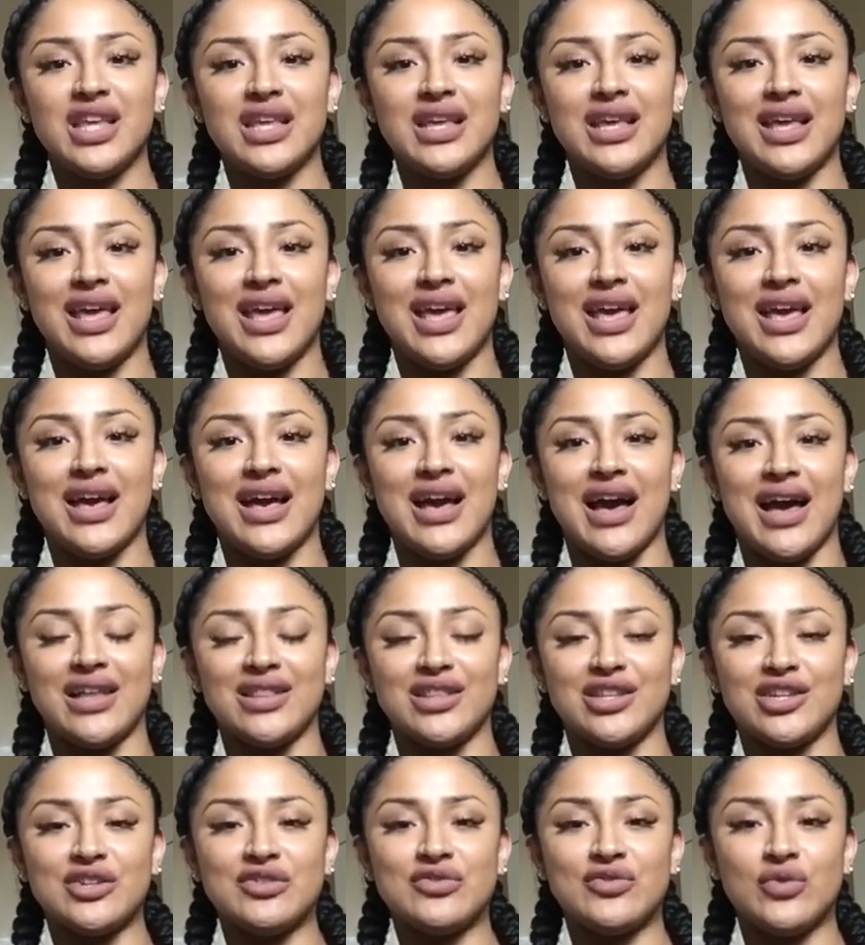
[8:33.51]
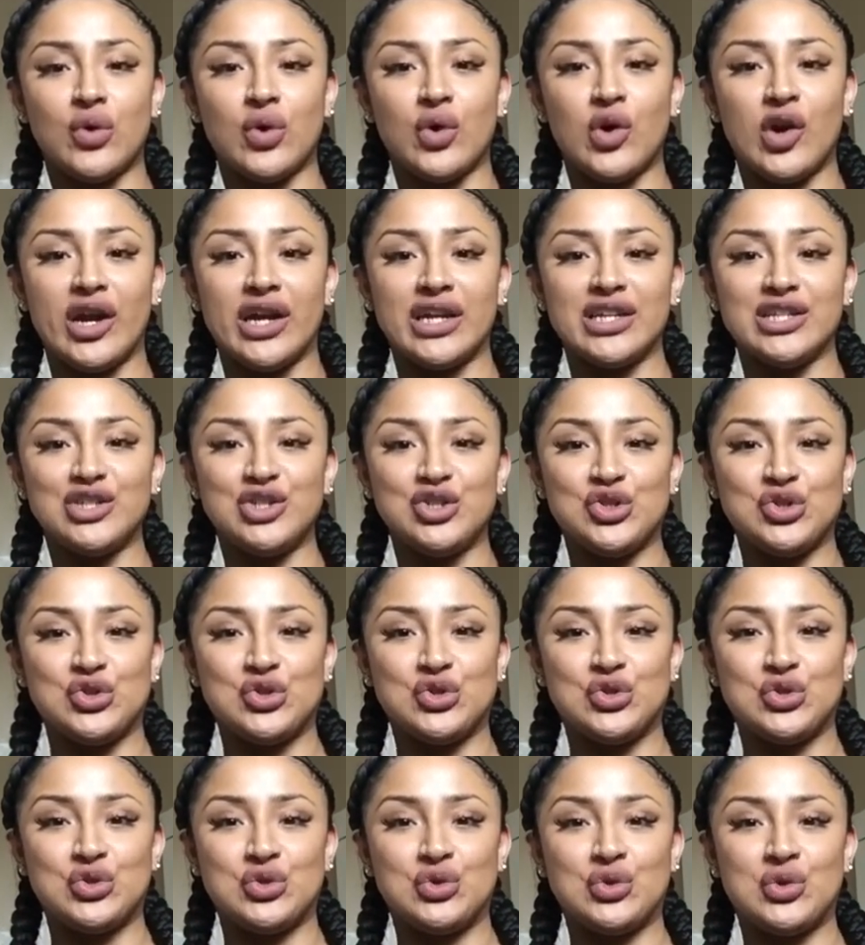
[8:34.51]
And I look forward
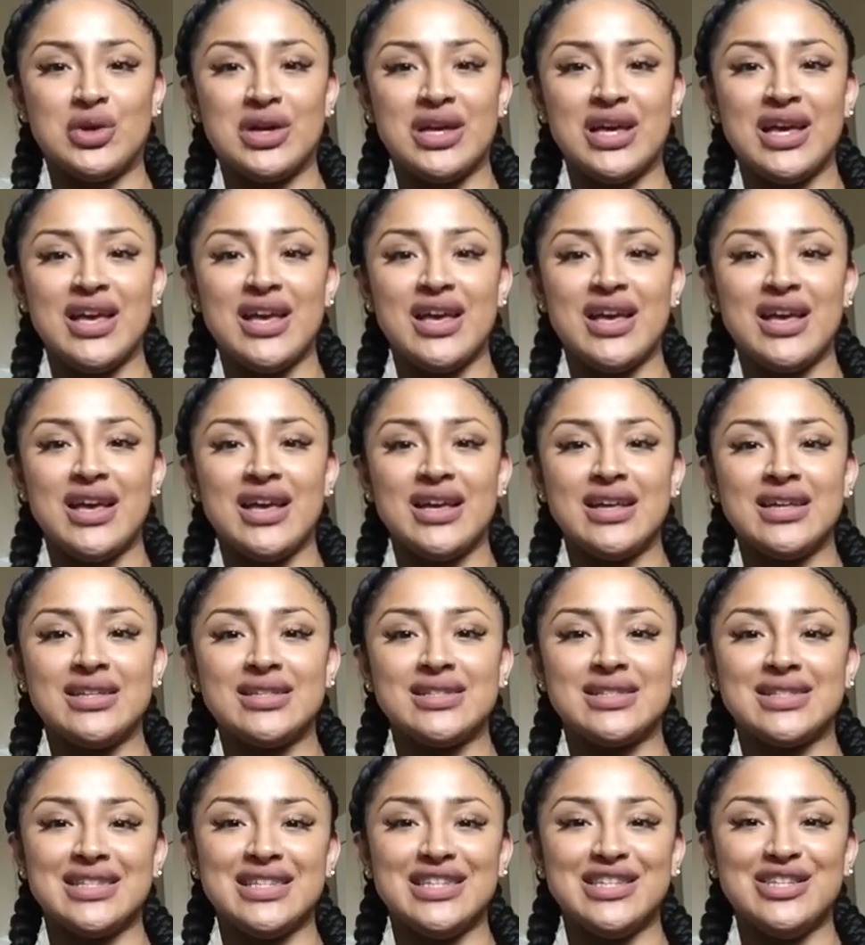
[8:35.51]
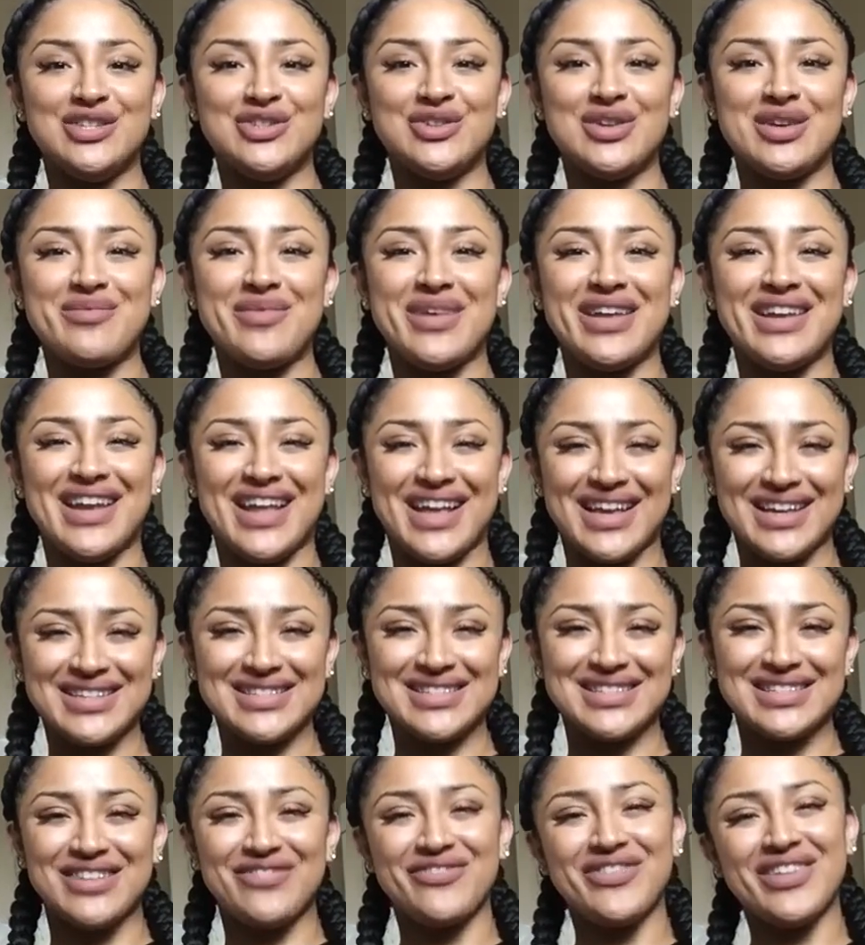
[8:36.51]
to seeing you in my
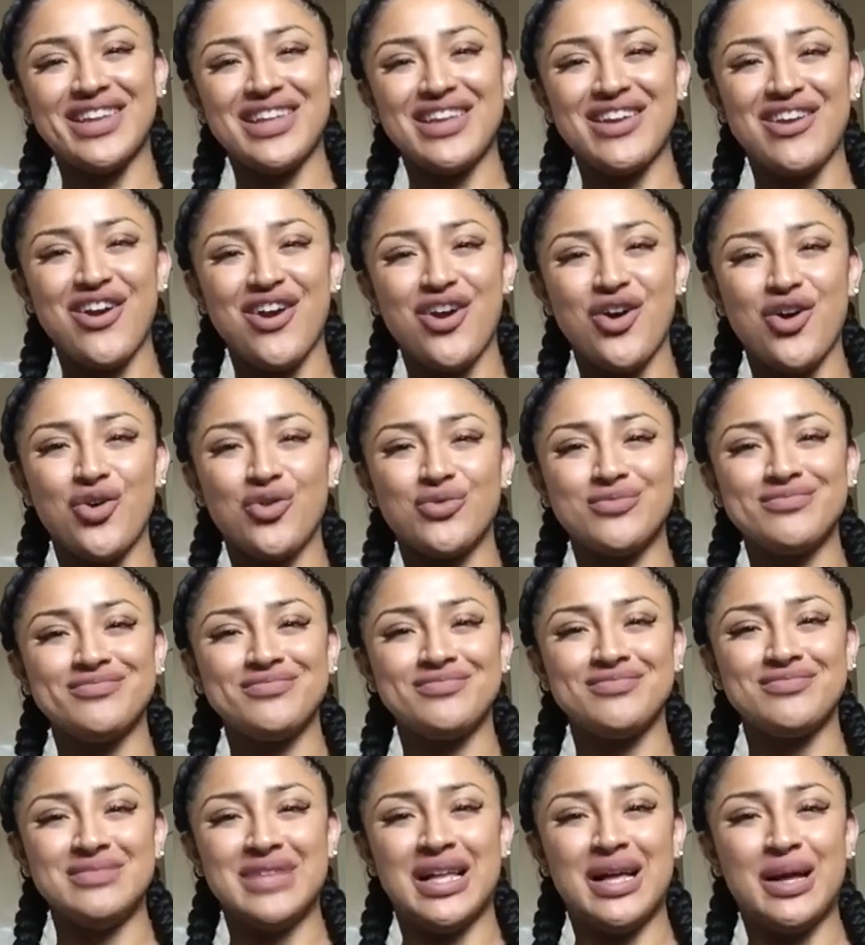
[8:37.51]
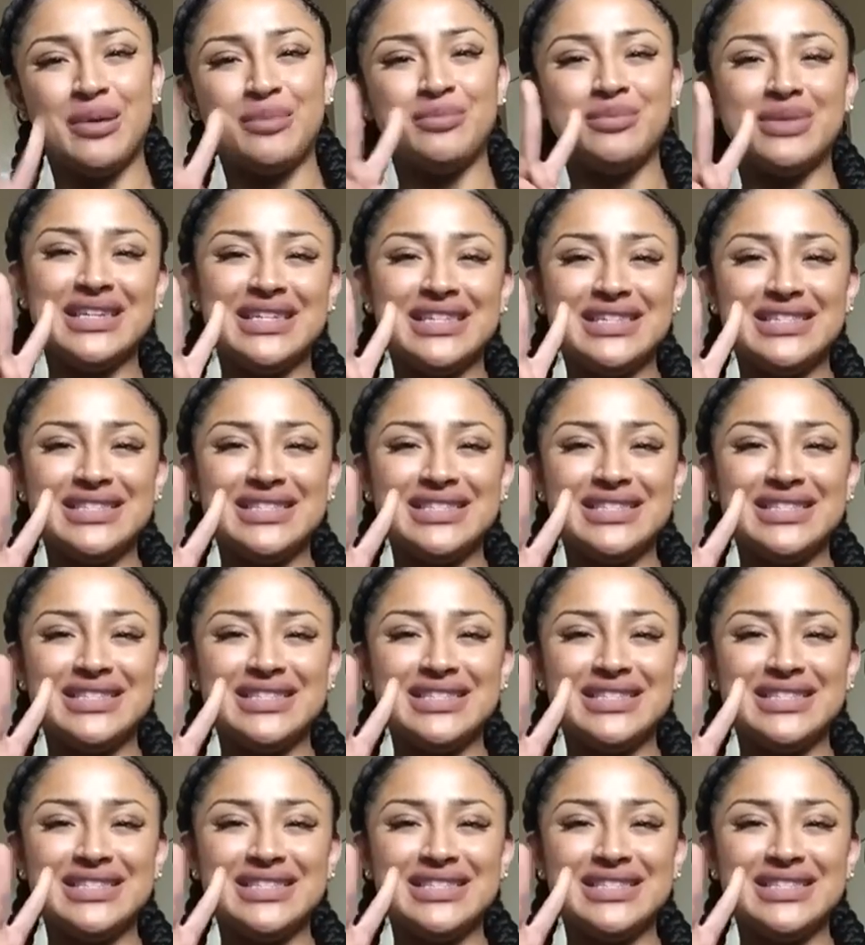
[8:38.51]
next video. Peace.